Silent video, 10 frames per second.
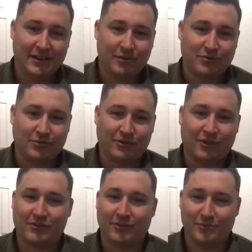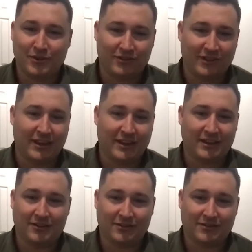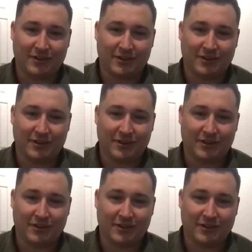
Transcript: which was lots of music, and it was